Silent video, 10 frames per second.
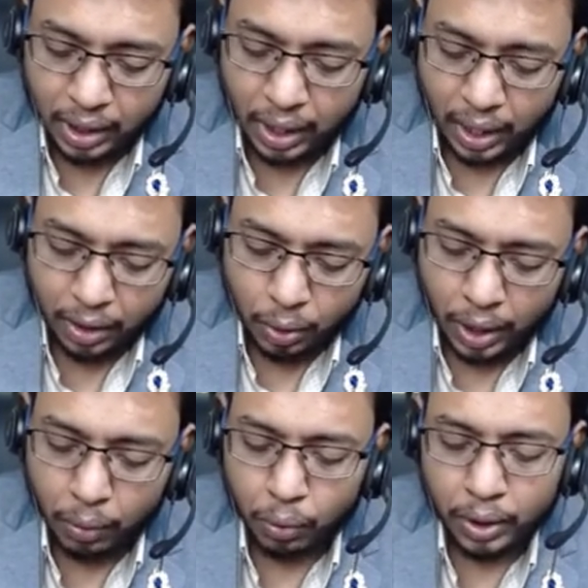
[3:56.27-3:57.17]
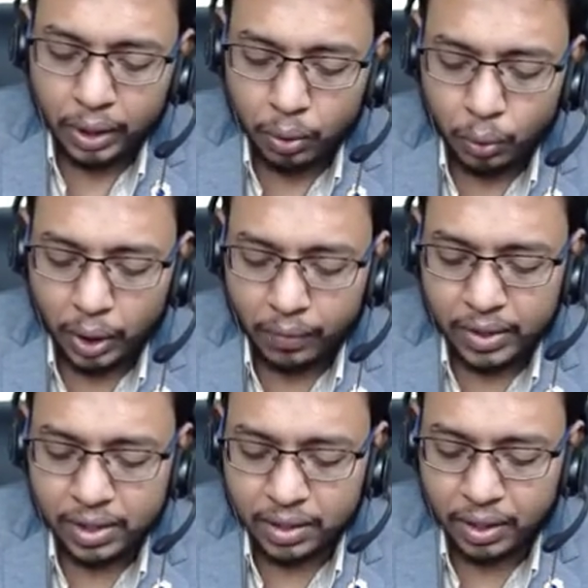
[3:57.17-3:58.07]
and you have only two
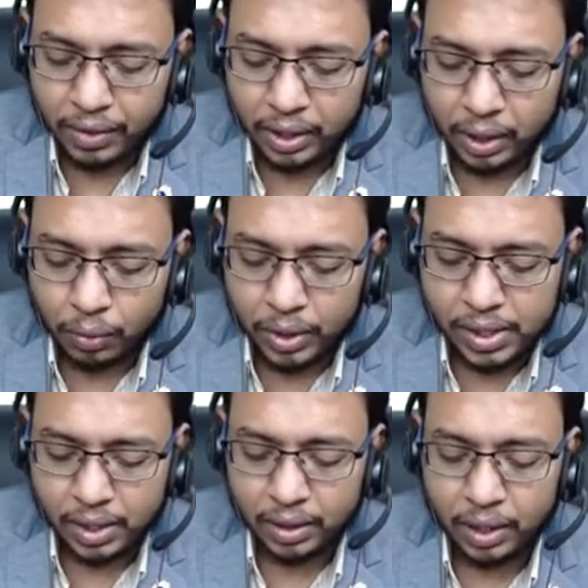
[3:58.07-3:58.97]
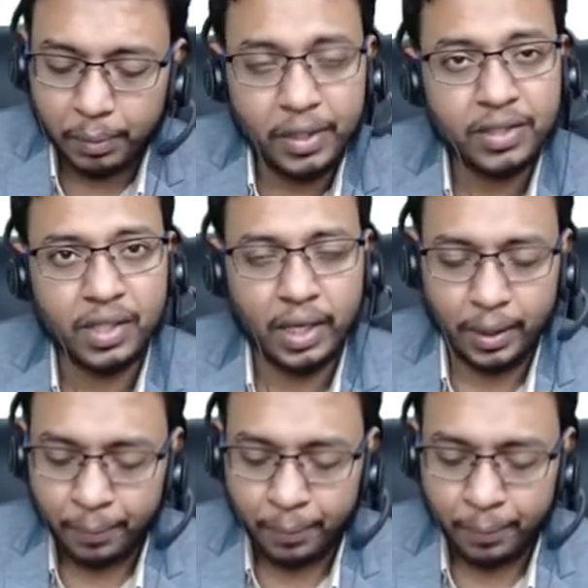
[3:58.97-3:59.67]
equations given in the question, that means that